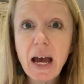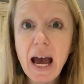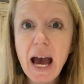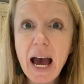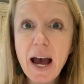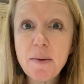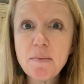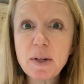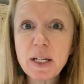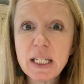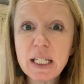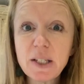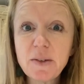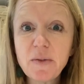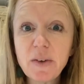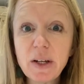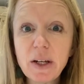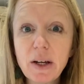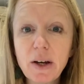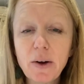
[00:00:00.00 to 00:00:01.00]

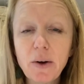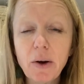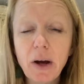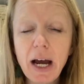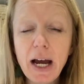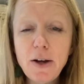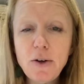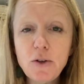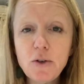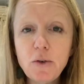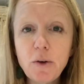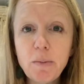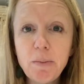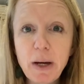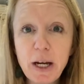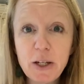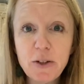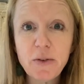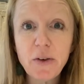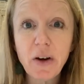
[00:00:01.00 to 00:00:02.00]
atmosphere, or hydrosphere,
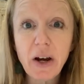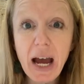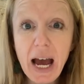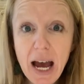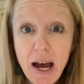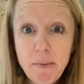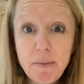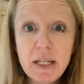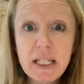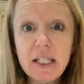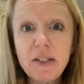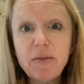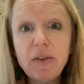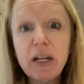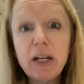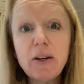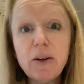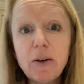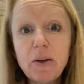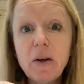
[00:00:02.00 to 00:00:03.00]
biosphere,
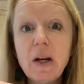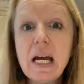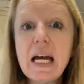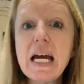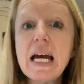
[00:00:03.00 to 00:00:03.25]
atmosphere,